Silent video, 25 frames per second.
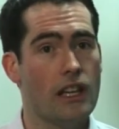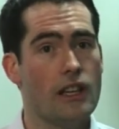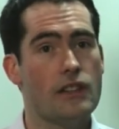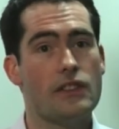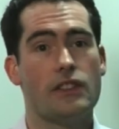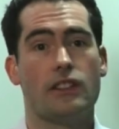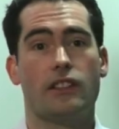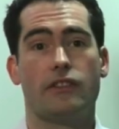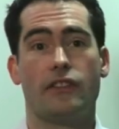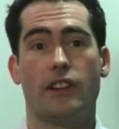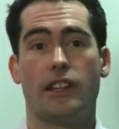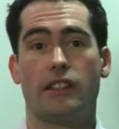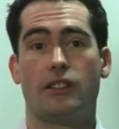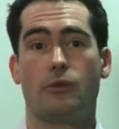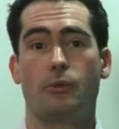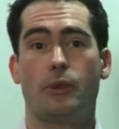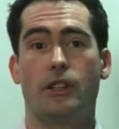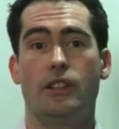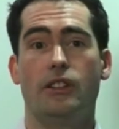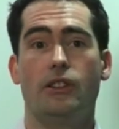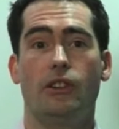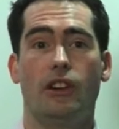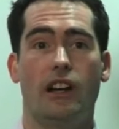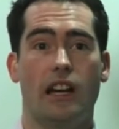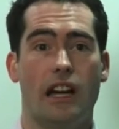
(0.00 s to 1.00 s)
So the fact that
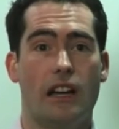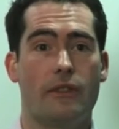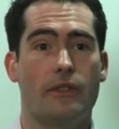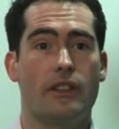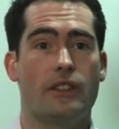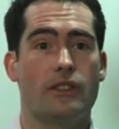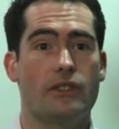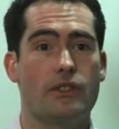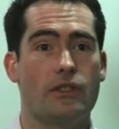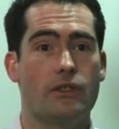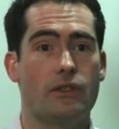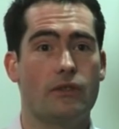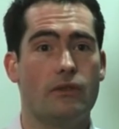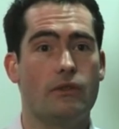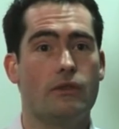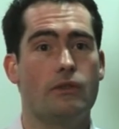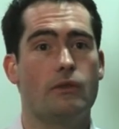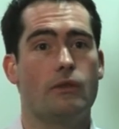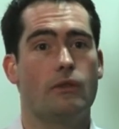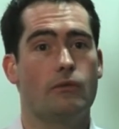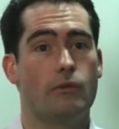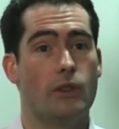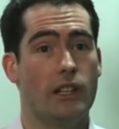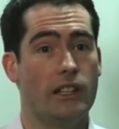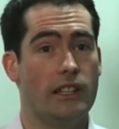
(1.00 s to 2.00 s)
we're not having
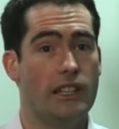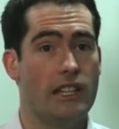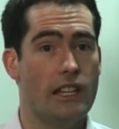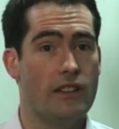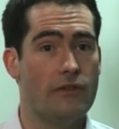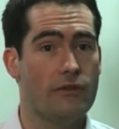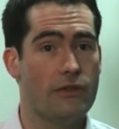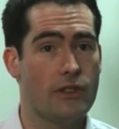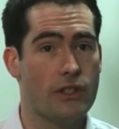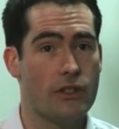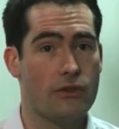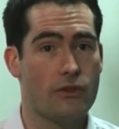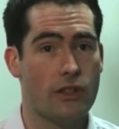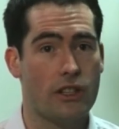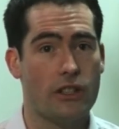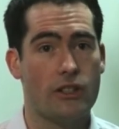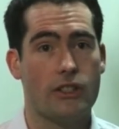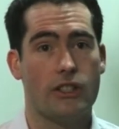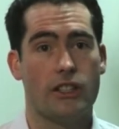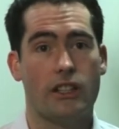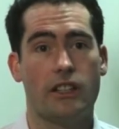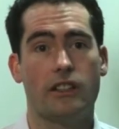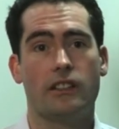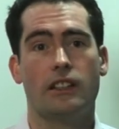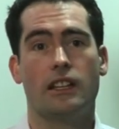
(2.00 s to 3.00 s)
to run the
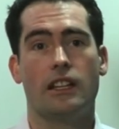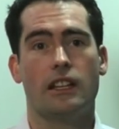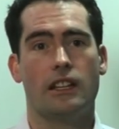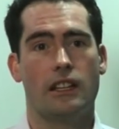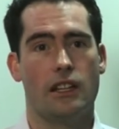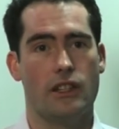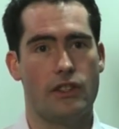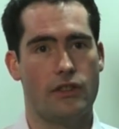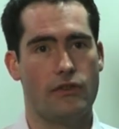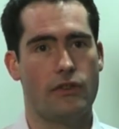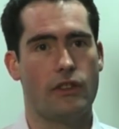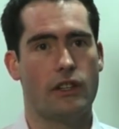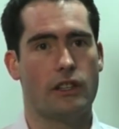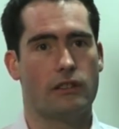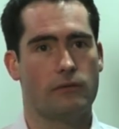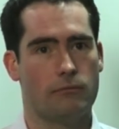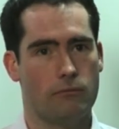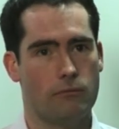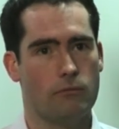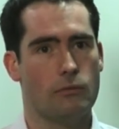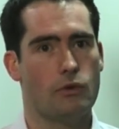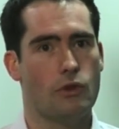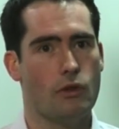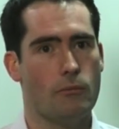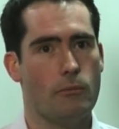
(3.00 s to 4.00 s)
infrastructure is a very
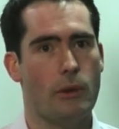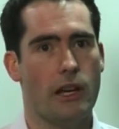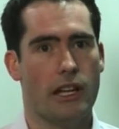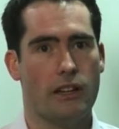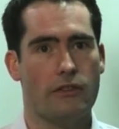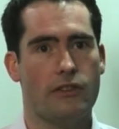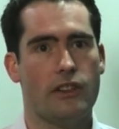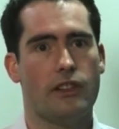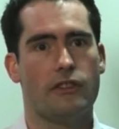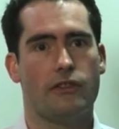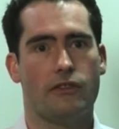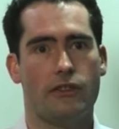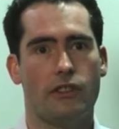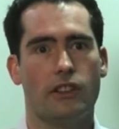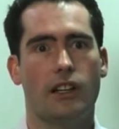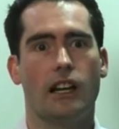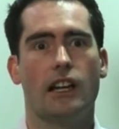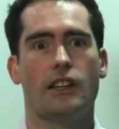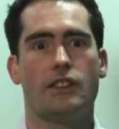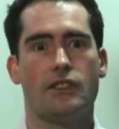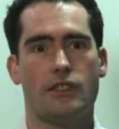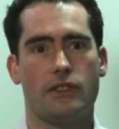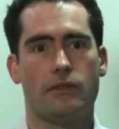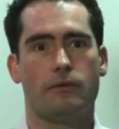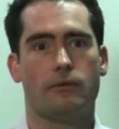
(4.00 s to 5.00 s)
good benefit for
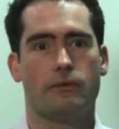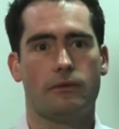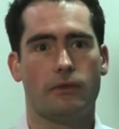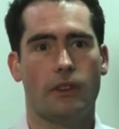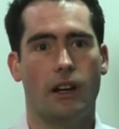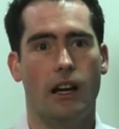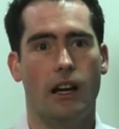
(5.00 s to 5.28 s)
us